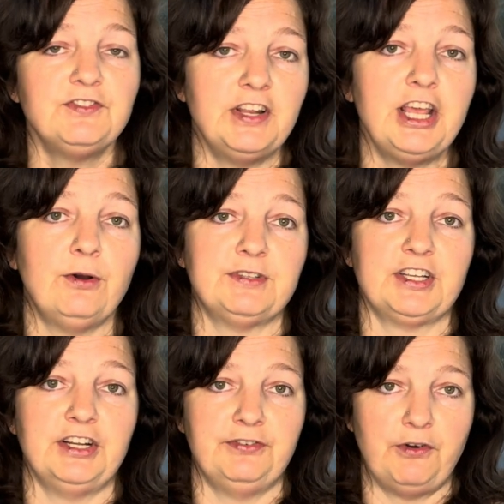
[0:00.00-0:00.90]
video is
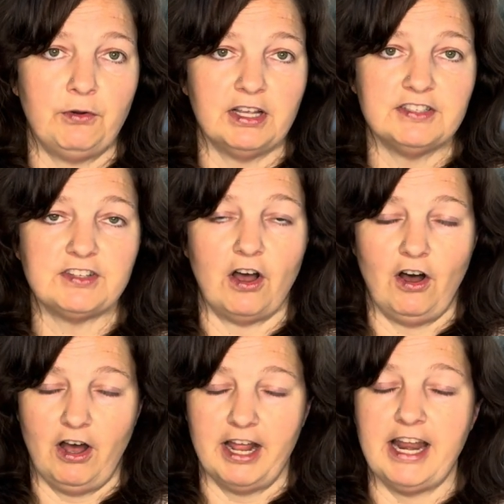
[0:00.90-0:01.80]
going to focus
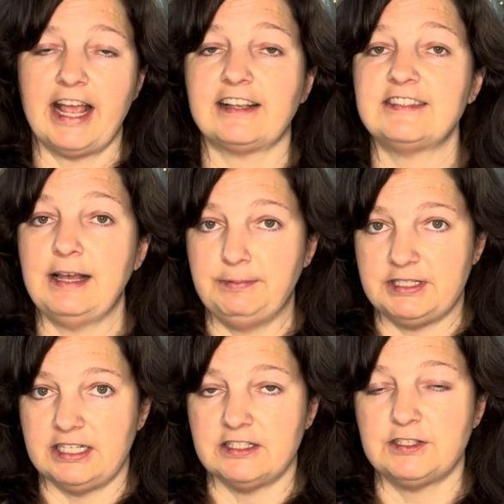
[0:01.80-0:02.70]
on
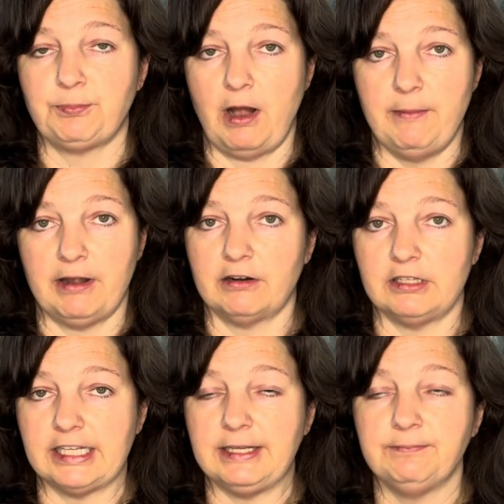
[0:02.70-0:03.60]
acceptance
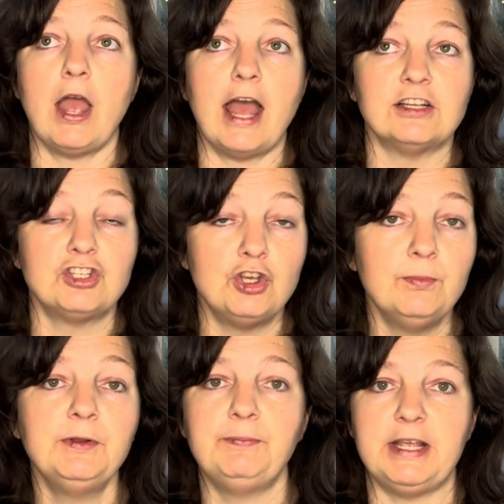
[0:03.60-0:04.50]
primarily. As
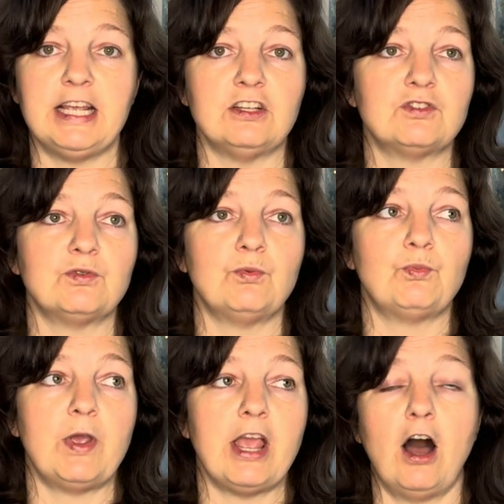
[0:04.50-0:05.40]
human beings,
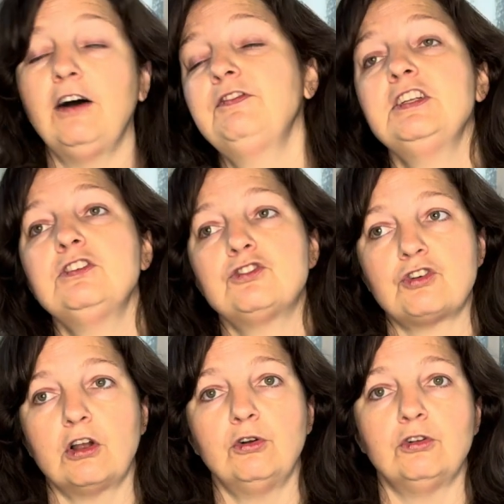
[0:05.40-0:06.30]
we often
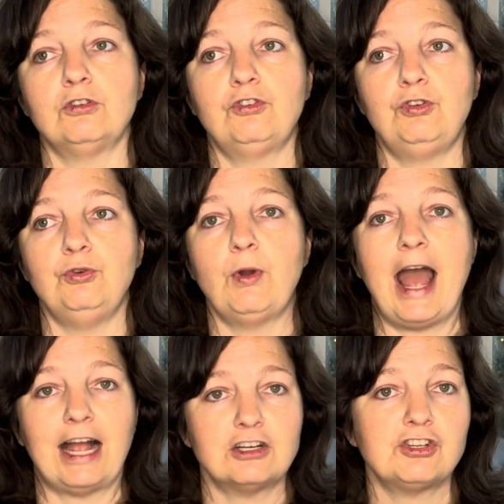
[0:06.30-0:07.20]
struggle to
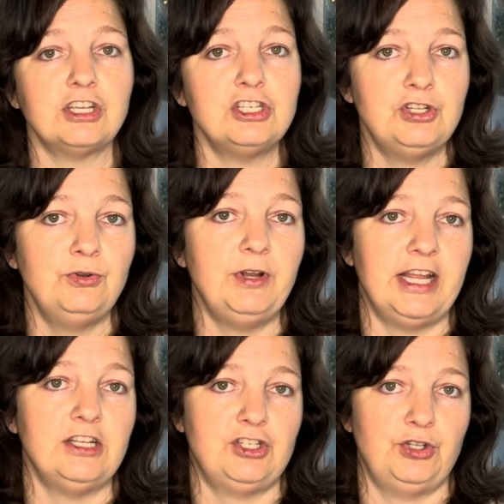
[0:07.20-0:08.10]
actually tune
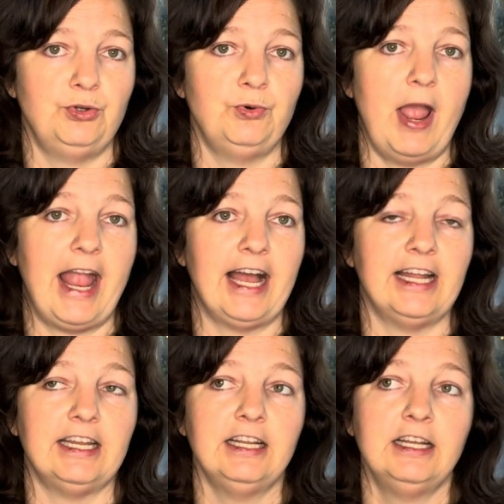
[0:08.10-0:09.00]
into
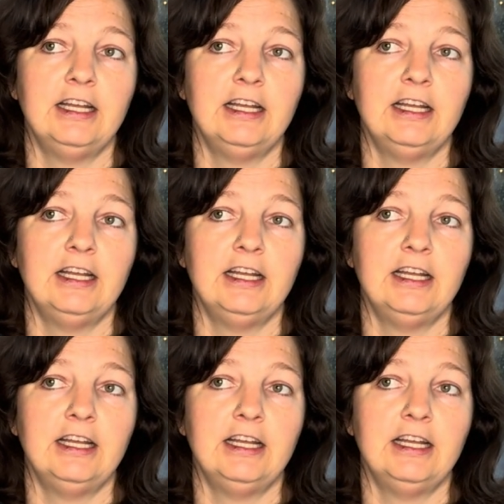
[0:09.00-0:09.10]
and